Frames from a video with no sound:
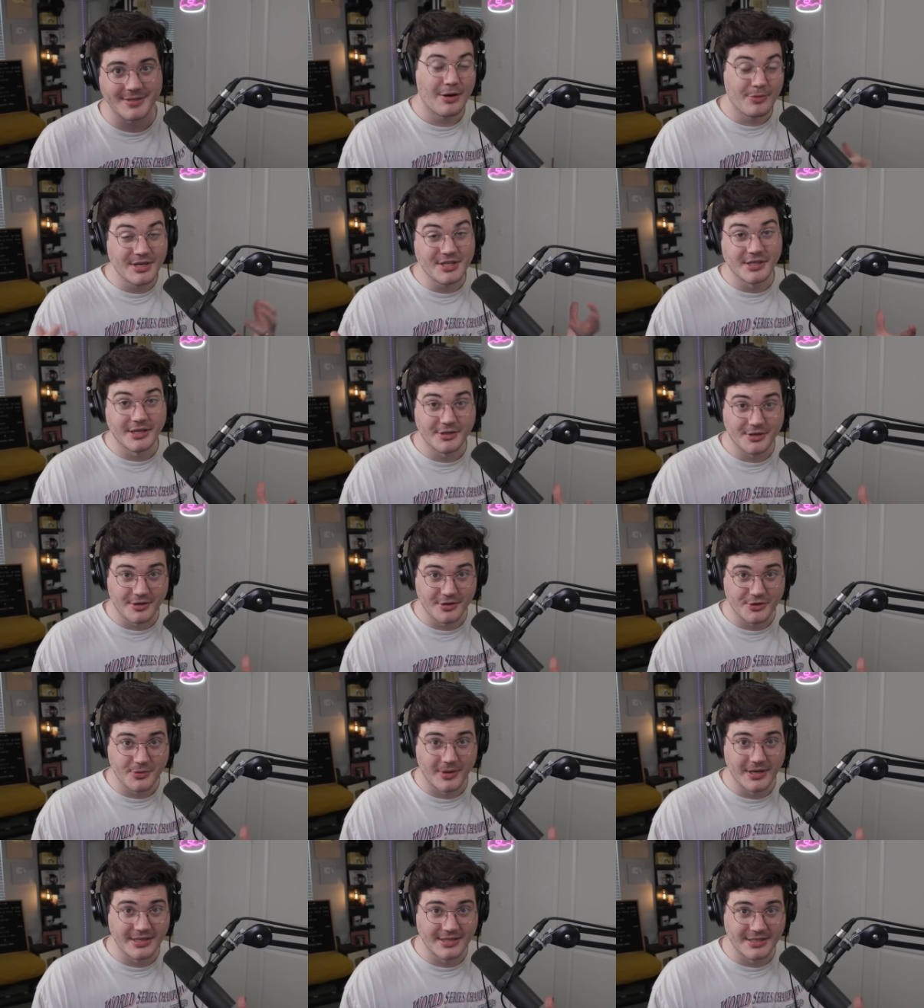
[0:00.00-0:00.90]
I recently turned
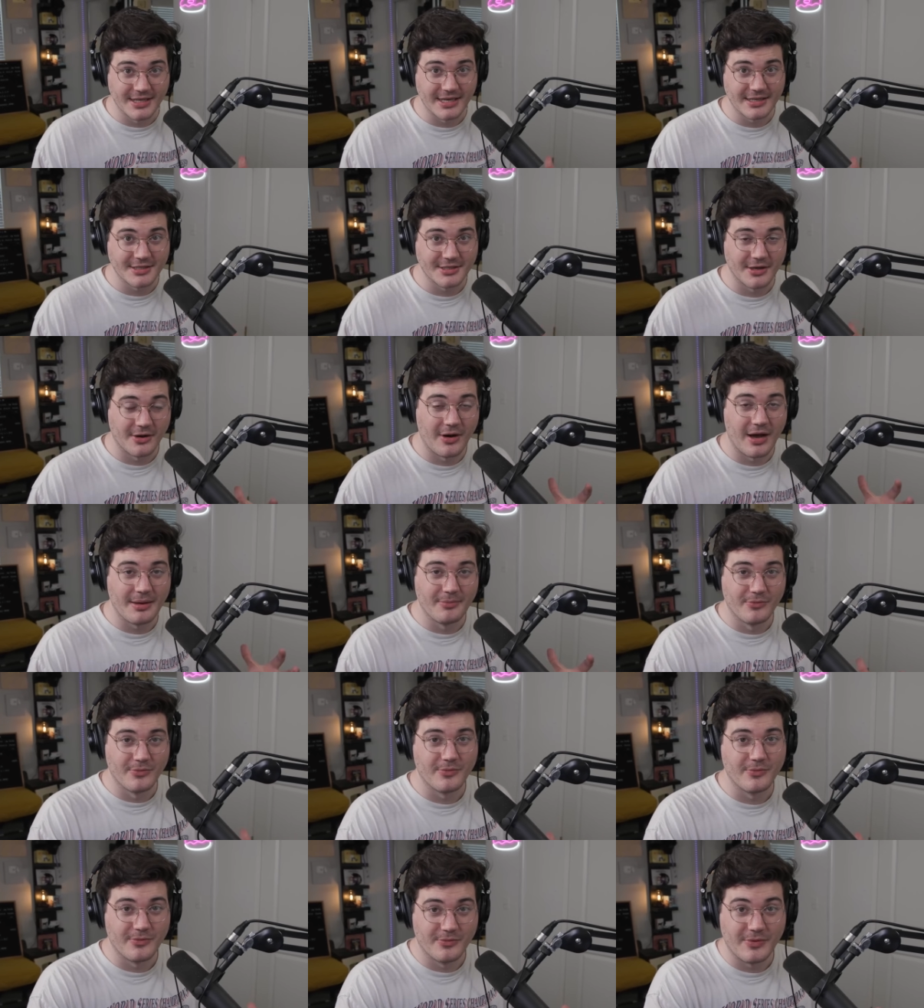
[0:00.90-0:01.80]
26, so
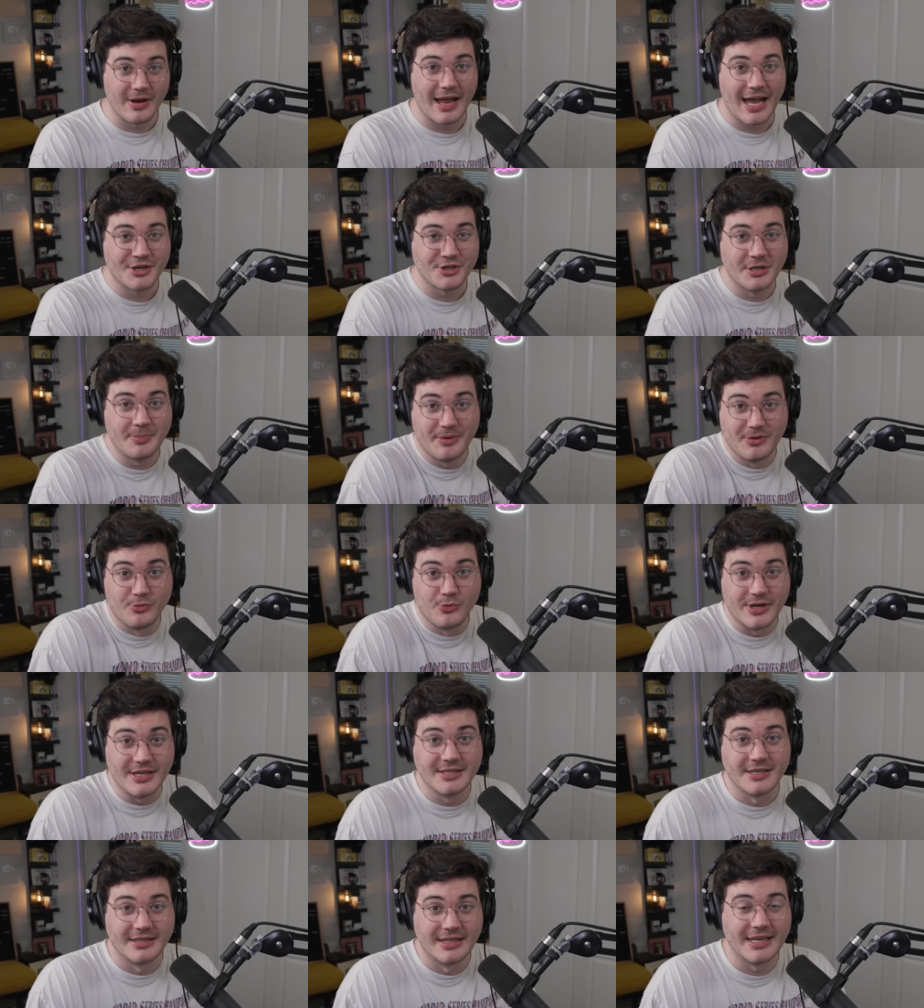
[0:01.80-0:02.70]
I've actually been
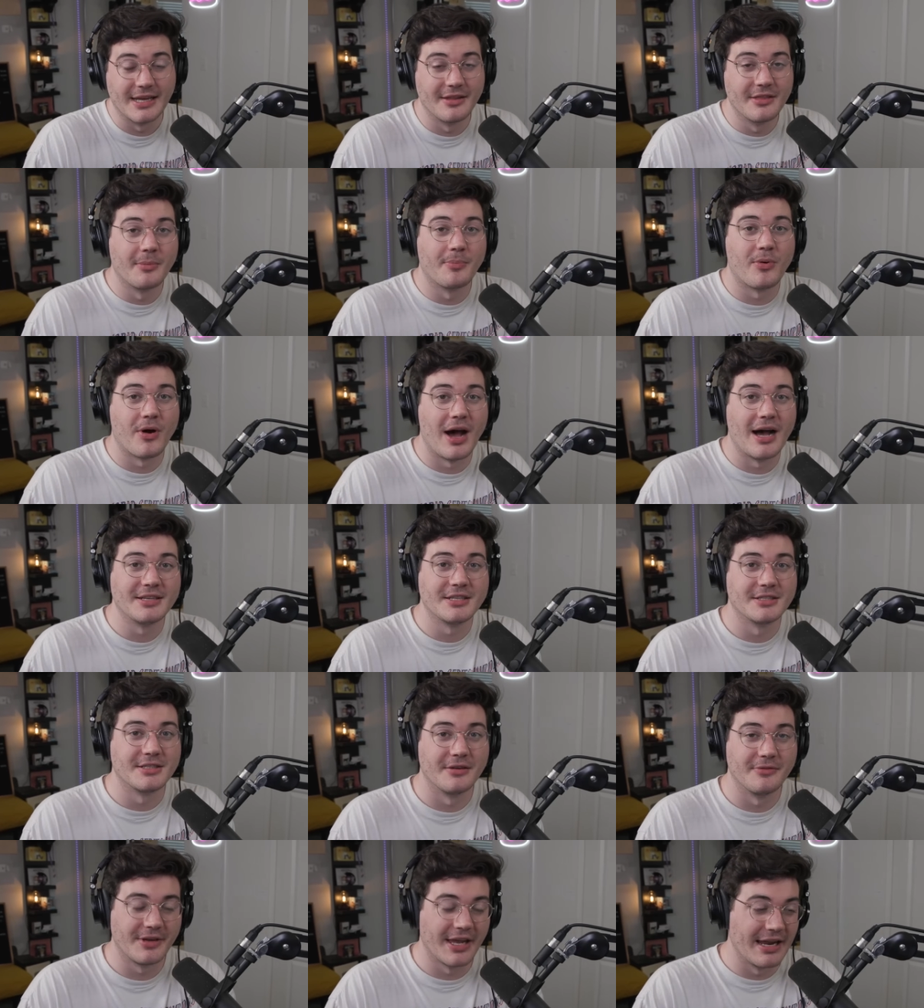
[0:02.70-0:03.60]
recently in the
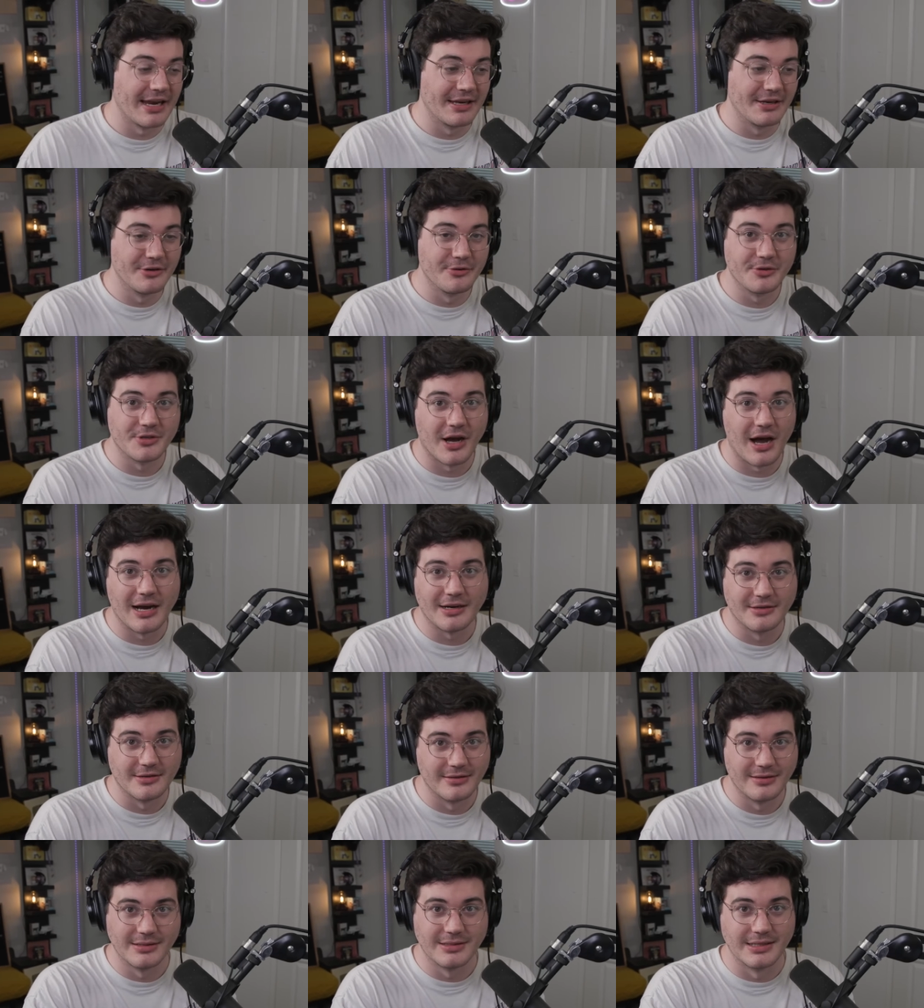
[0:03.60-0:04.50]
process of getting new
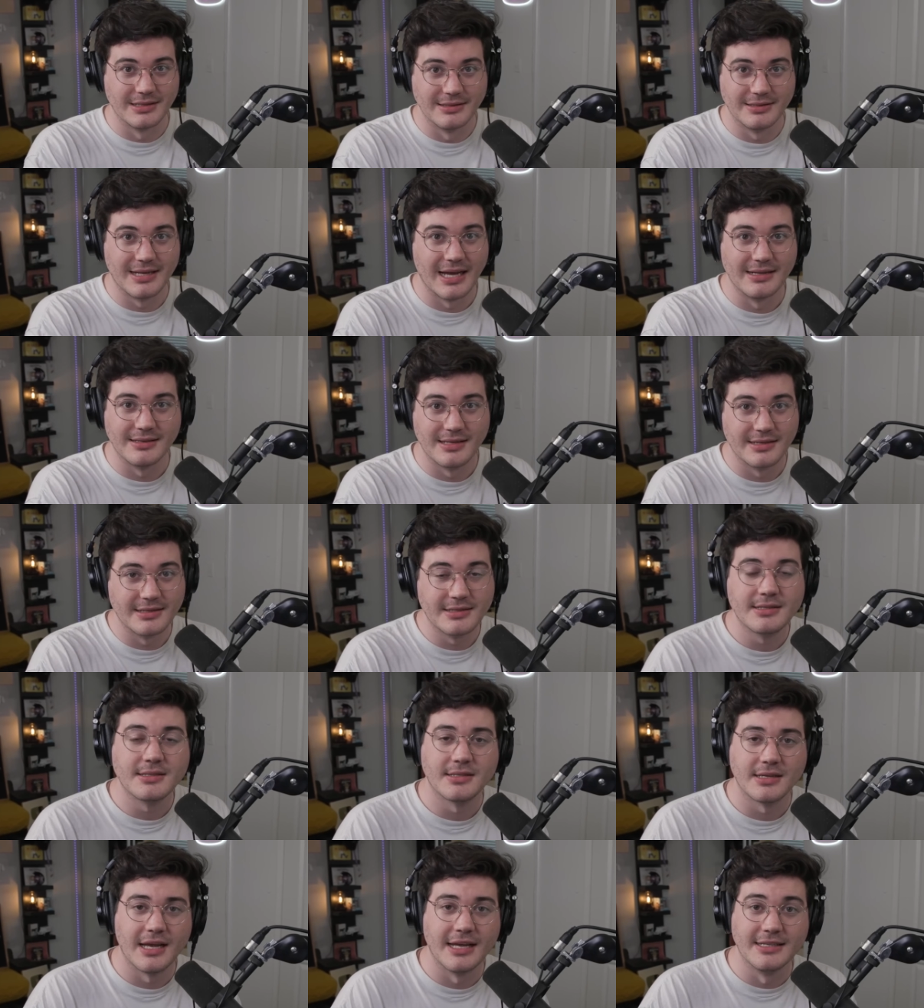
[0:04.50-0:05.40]
doctors and
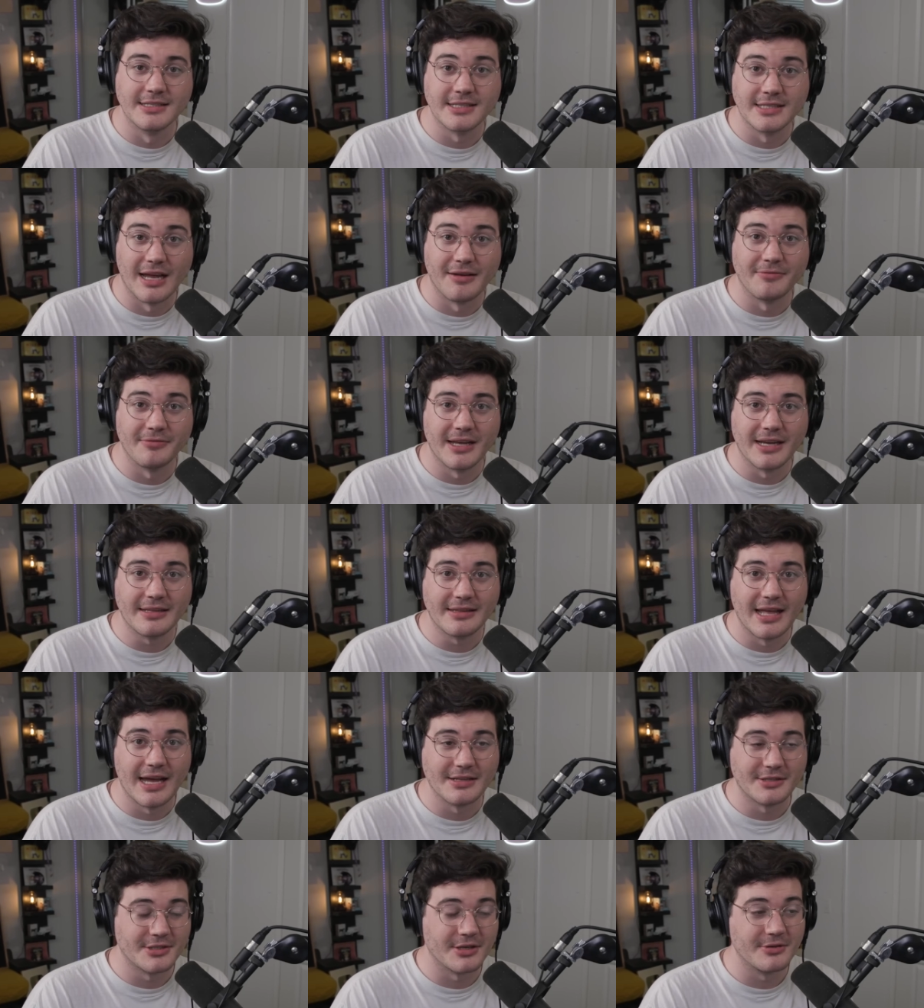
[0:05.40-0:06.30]
dentists and stuff like
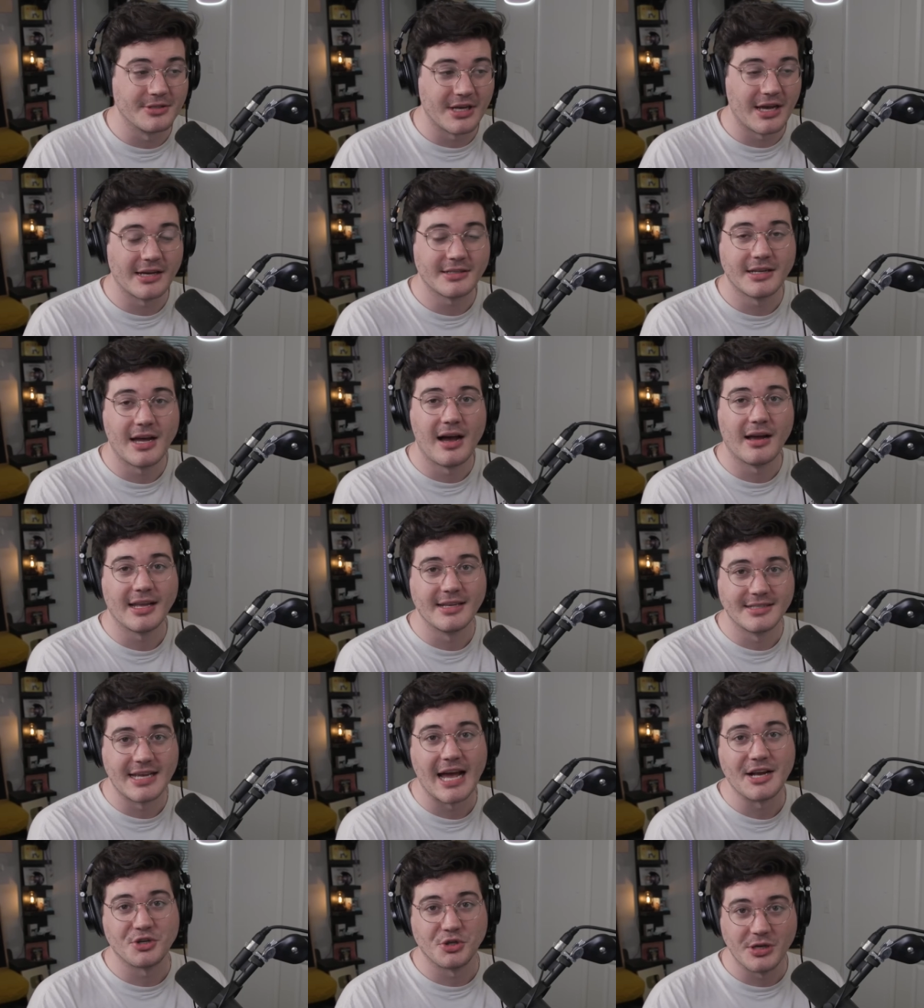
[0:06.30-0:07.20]
that. So ZocDoc has
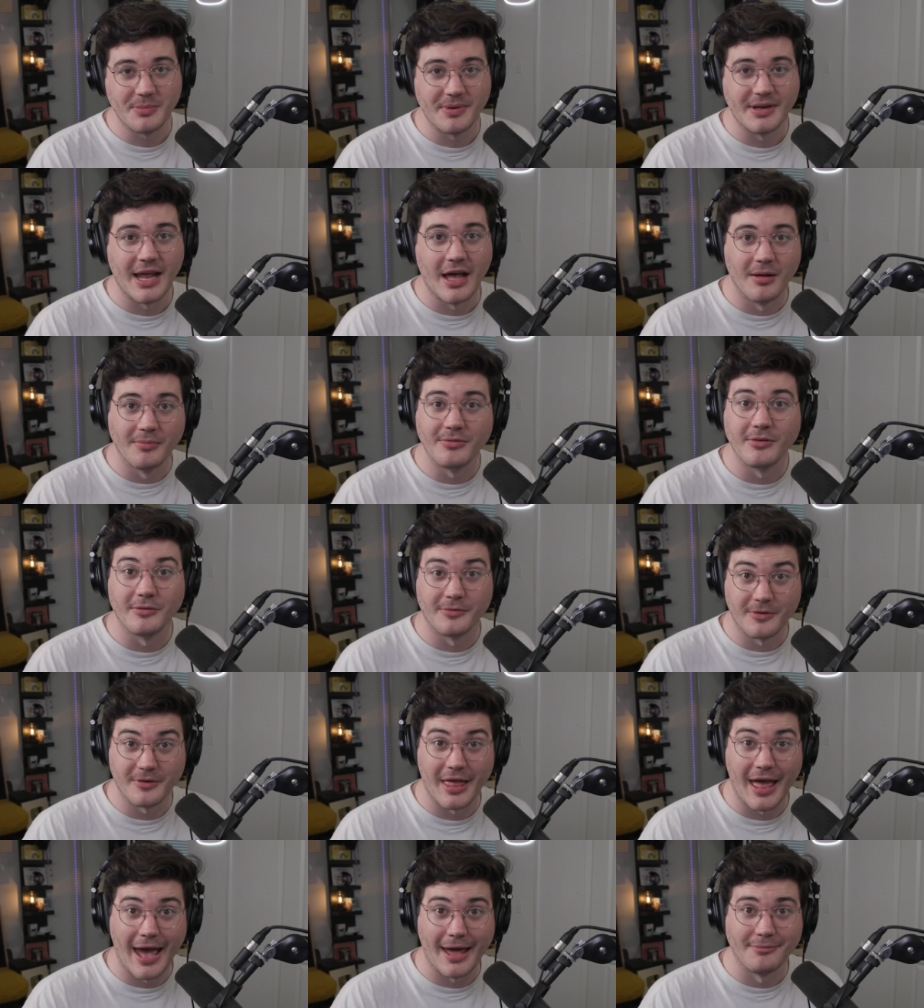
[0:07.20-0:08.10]
actually been helpful
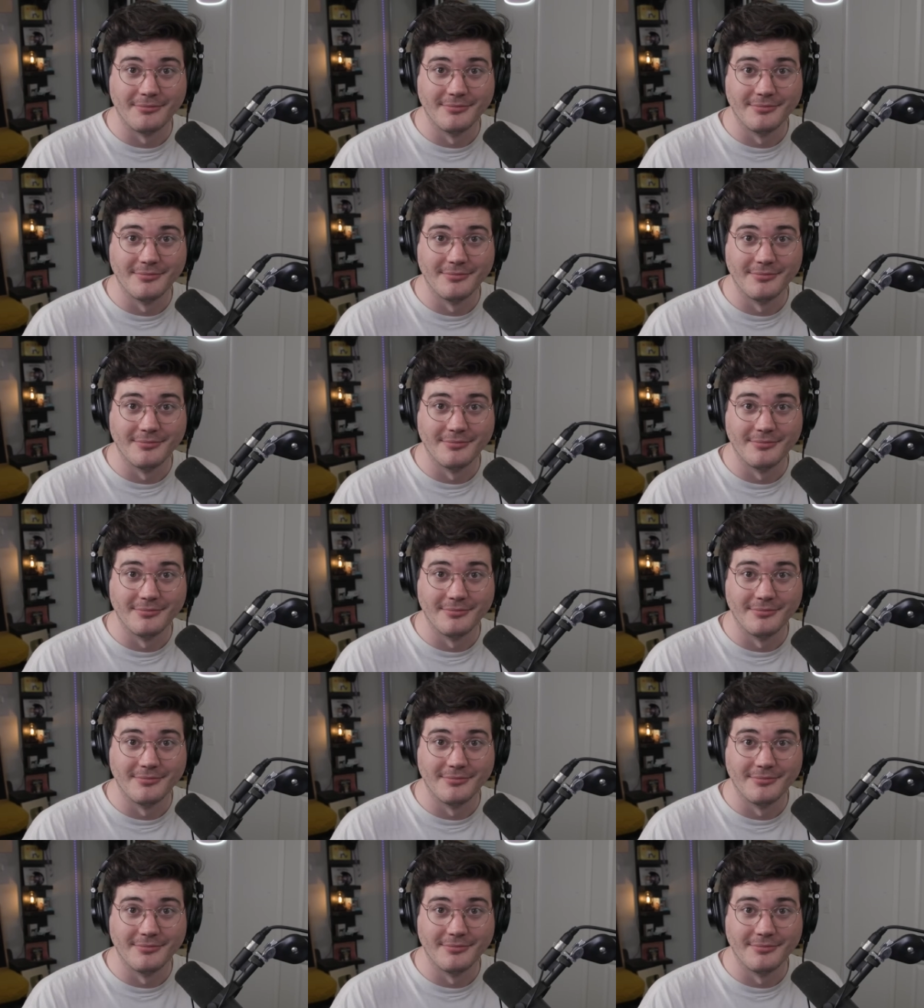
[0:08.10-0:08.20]
for that.